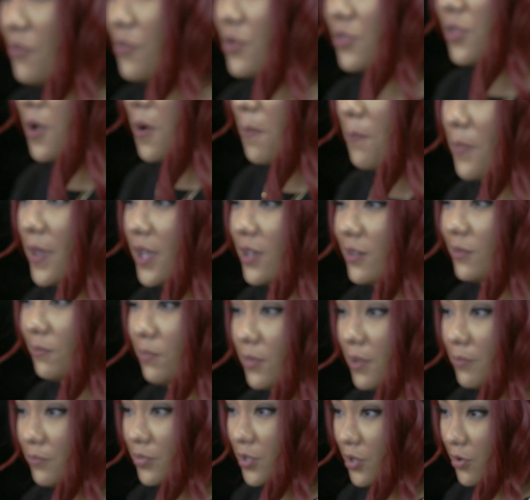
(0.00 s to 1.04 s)
with our pickled
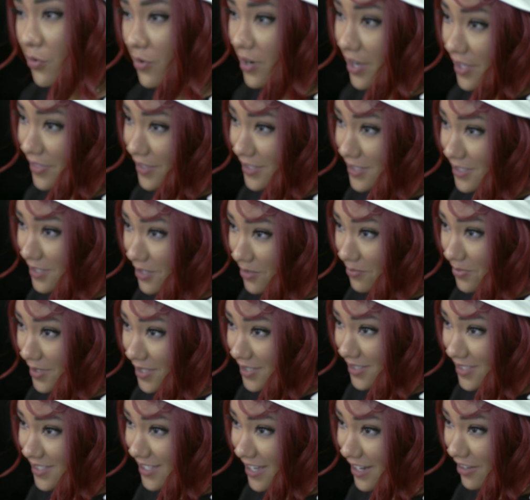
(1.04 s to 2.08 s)
plum puree that's gonna be
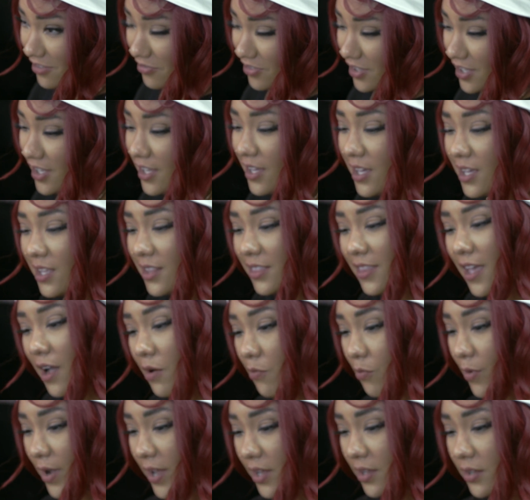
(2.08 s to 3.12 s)
inside of it.
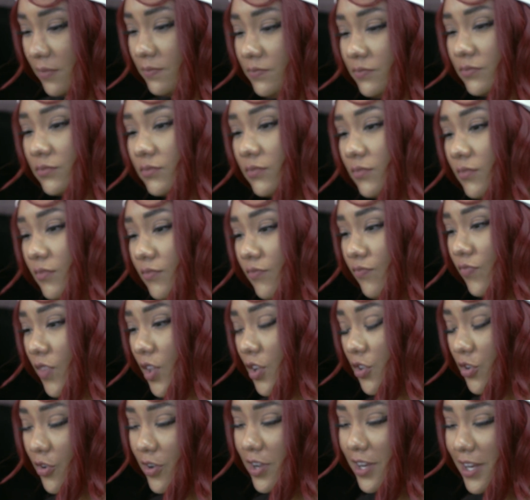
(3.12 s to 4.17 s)
That way,
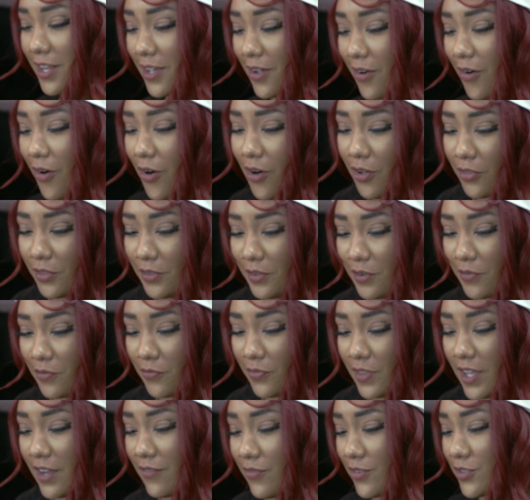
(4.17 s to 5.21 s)
you're hitting all the different
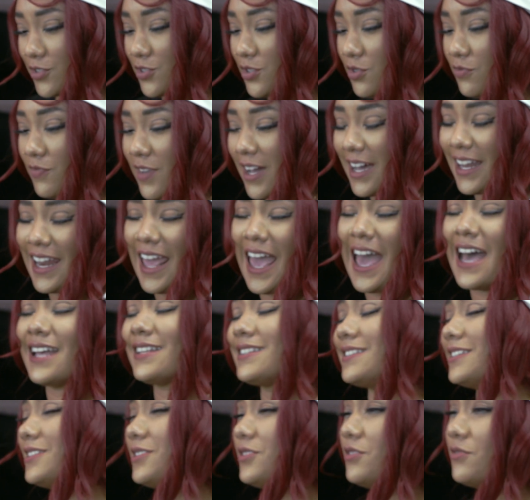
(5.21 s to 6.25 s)
flavors. You've got
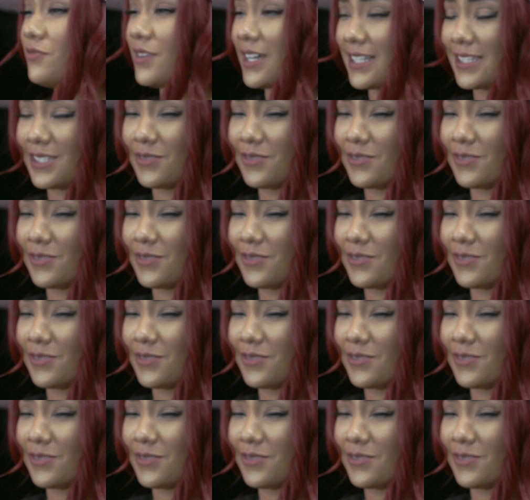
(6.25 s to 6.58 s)
acid, you've got